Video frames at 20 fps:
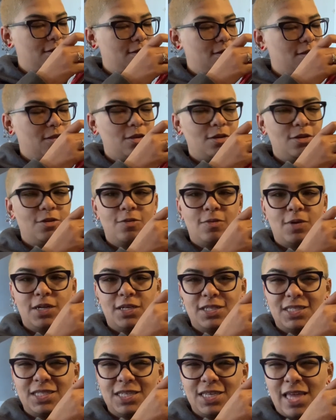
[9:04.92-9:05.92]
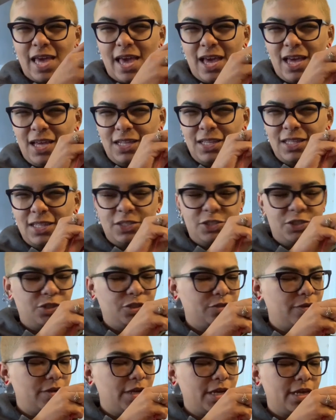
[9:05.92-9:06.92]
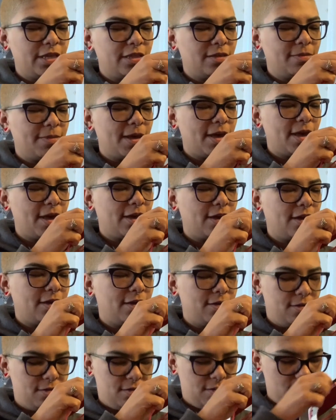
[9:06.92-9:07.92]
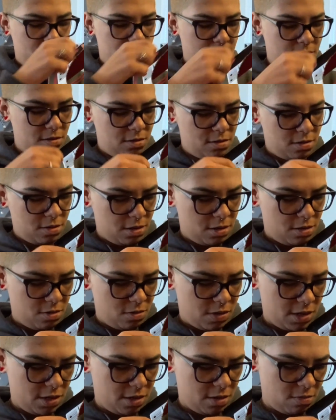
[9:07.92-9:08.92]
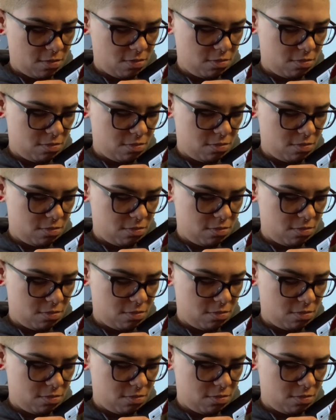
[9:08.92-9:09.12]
You don't want to see that ugly string in the back. I know I don't.